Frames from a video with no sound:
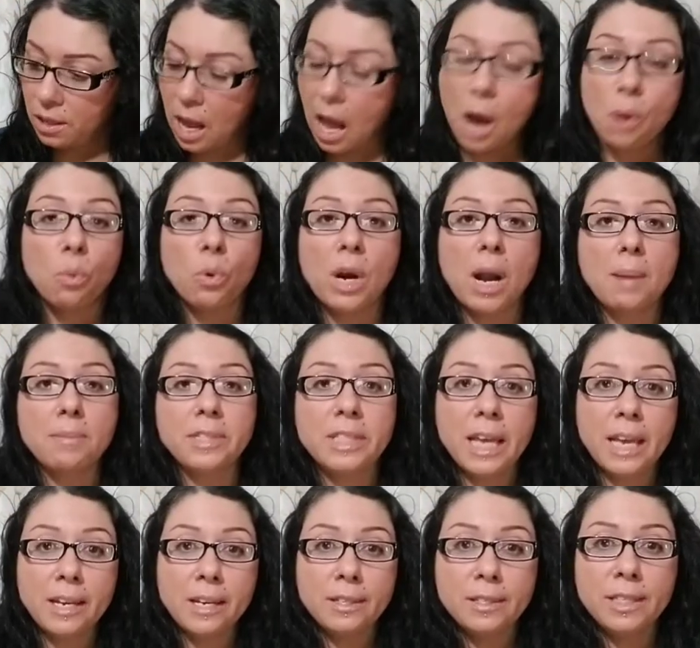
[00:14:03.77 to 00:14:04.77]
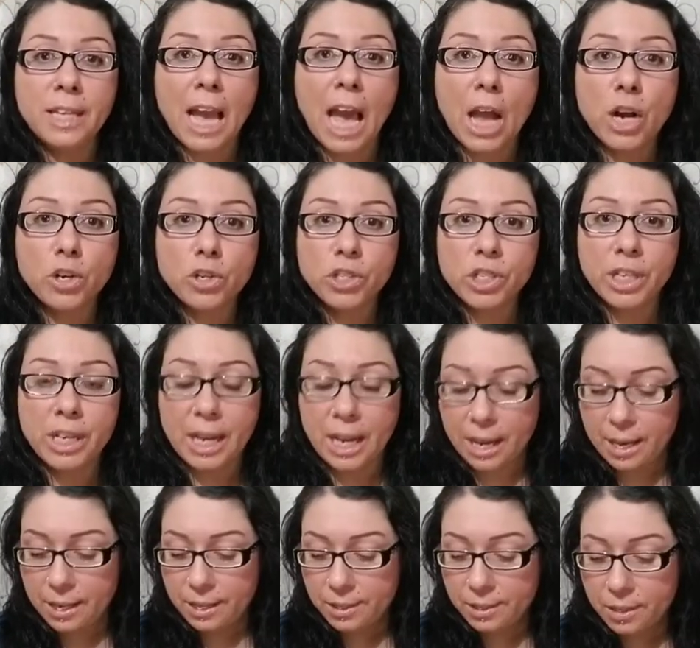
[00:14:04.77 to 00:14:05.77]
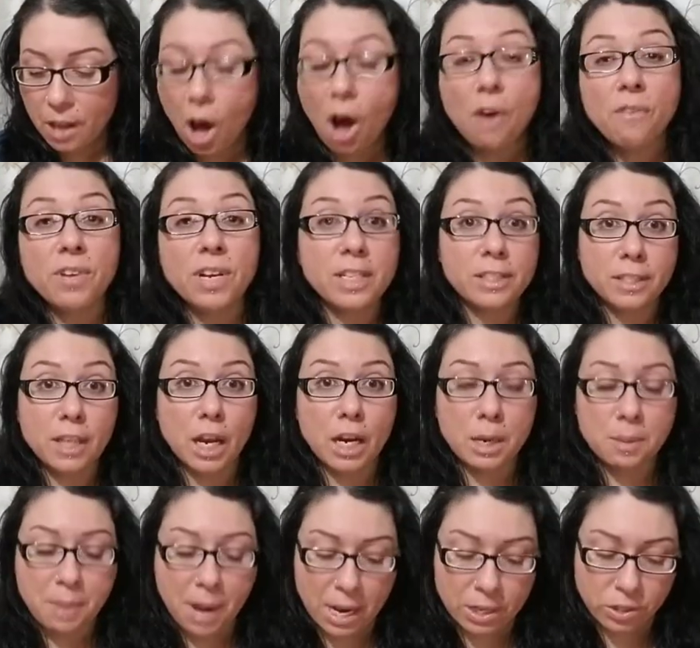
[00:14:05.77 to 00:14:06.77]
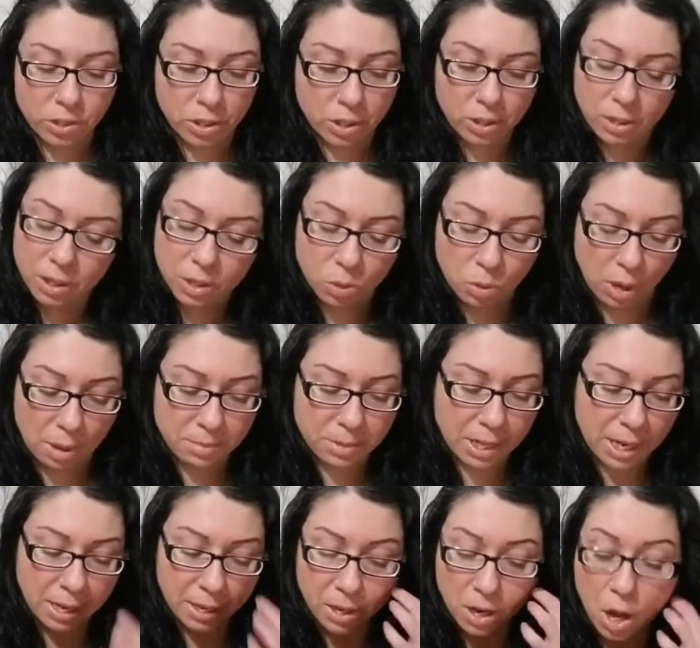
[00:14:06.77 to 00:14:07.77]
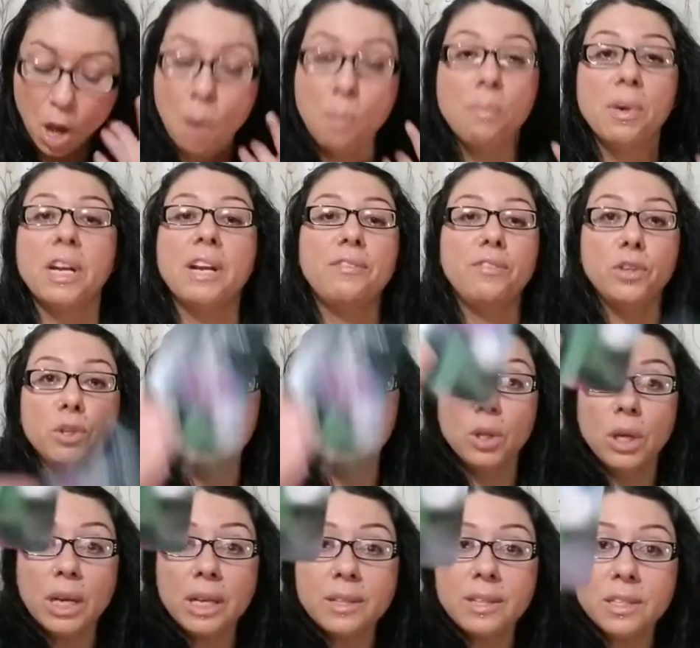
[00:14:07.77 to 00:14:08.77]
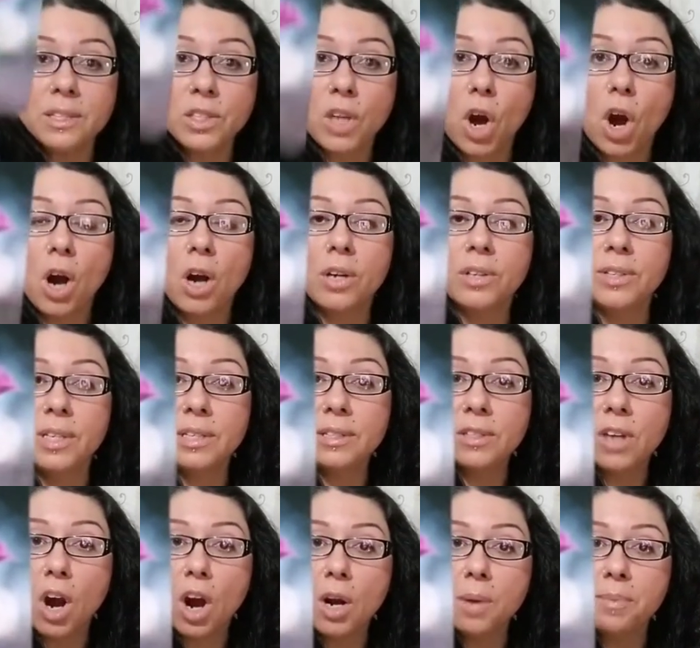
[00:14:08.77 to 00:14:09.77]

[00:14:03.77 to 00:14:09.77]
what I'm saying is the energy is of an ascended master is what I'm saying. But if you look at this card